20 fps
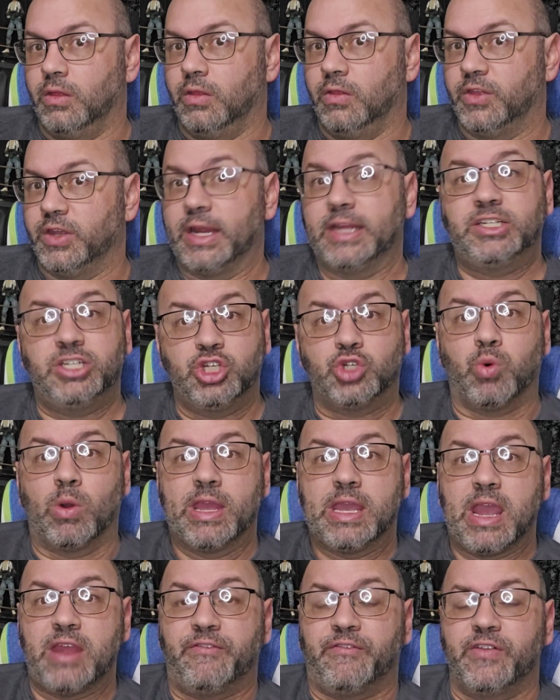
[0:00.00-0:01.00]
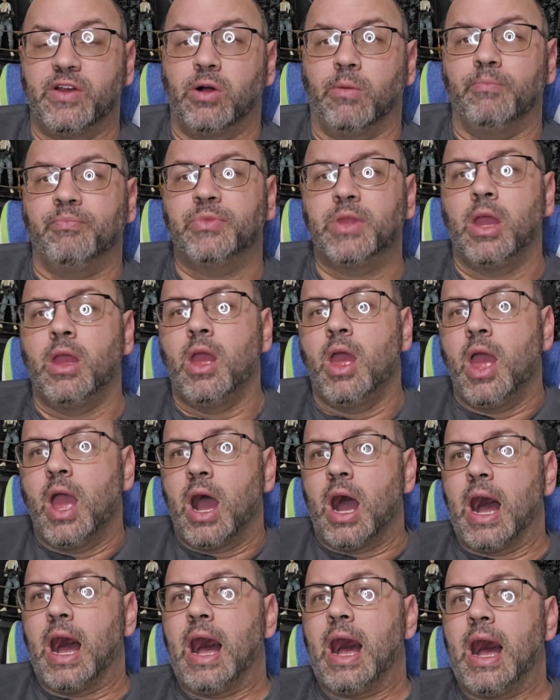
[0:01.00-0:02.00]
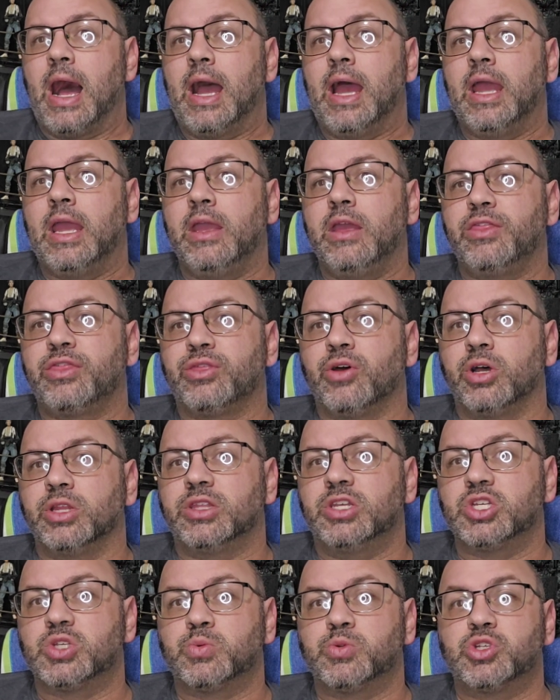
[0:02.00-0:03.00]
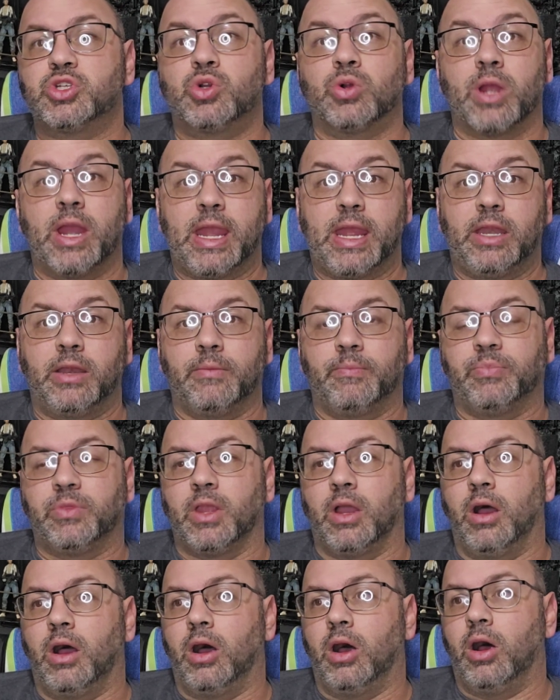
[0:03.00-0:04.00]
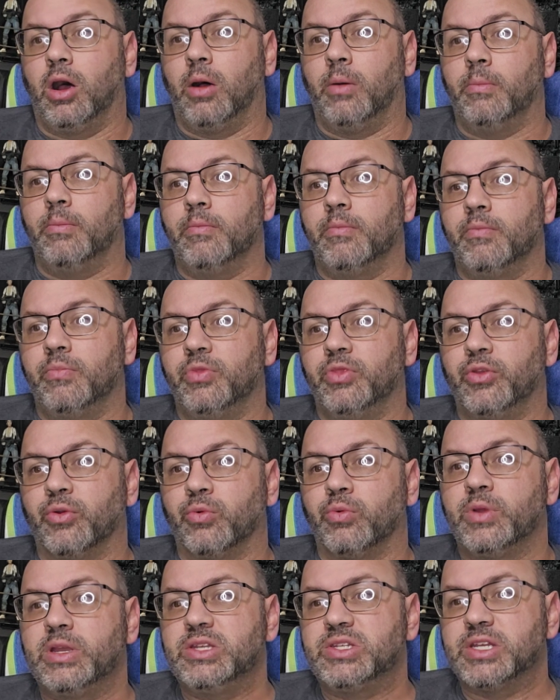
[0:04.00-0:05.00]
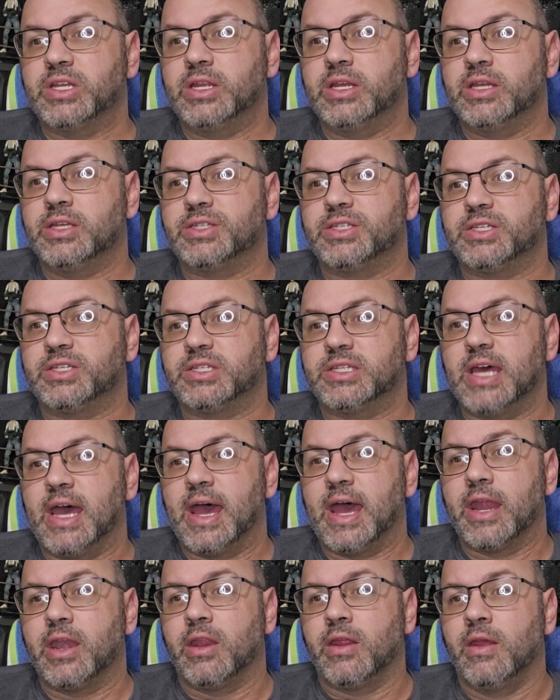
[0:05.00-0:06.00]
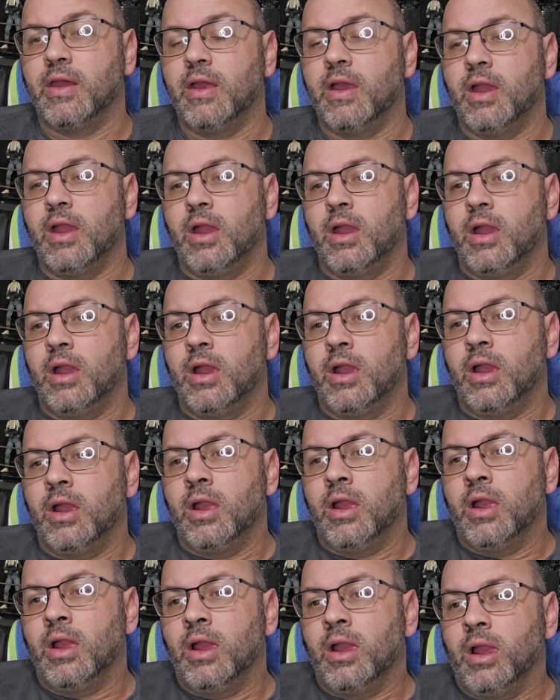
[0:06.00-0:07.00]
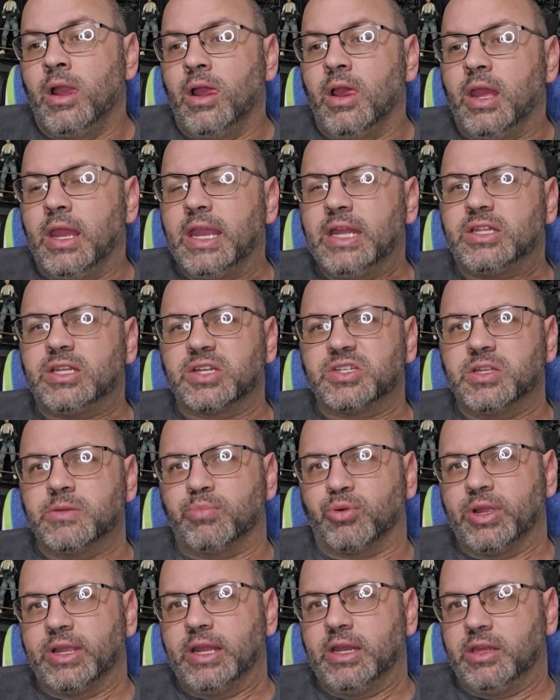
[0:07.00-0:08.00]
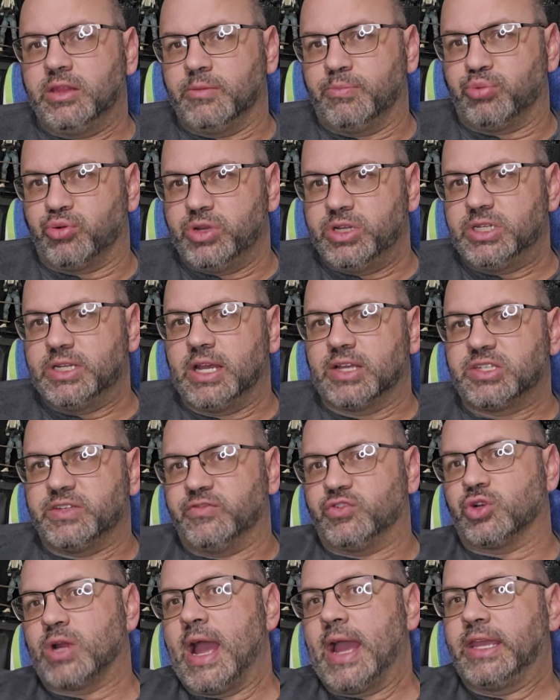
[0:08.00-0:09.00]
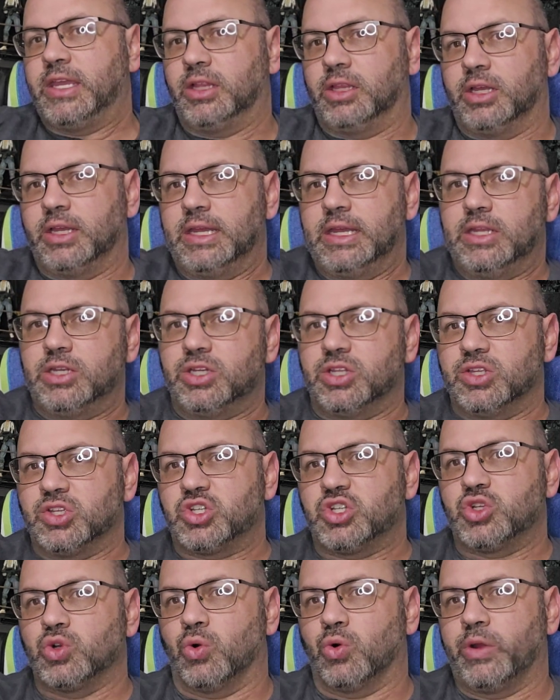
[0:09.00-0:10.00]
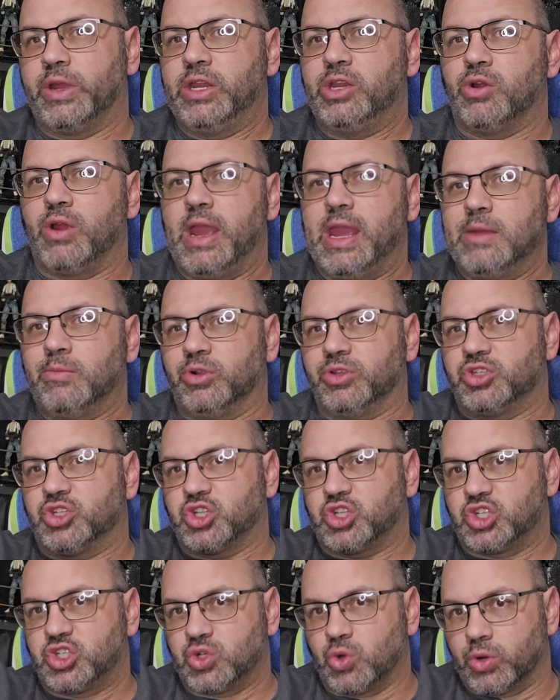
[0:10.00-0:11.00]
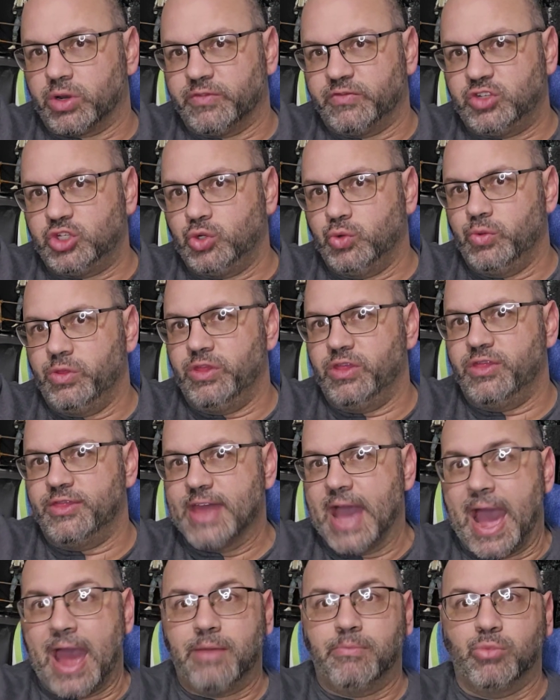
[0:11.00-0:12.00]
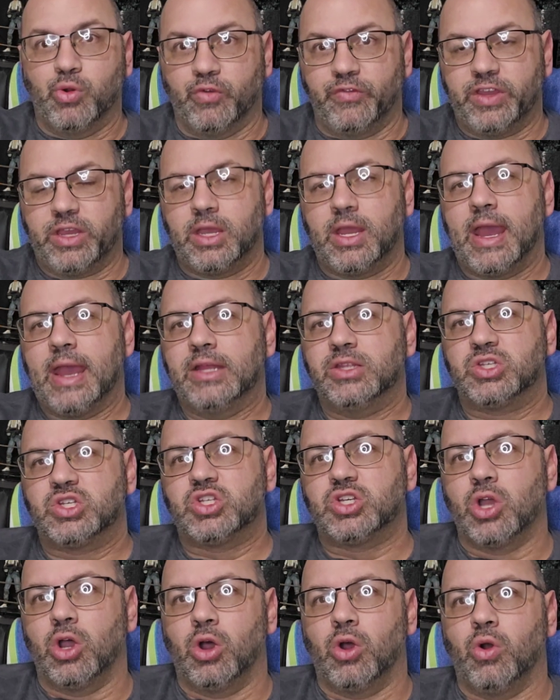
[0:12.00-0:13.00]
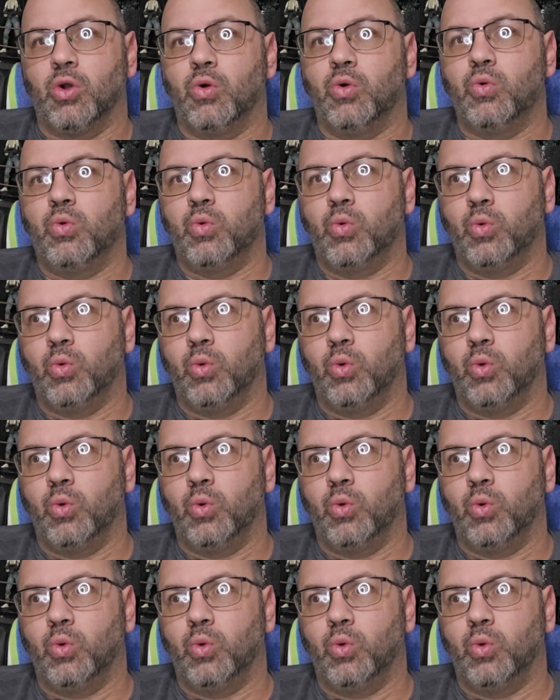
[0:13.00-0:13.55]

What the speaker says: the 1928 film. I thought this was great. The reason is that it doesn't bring any of the pretext of Dracula into the story, and you're able to just sort of do that movie. And so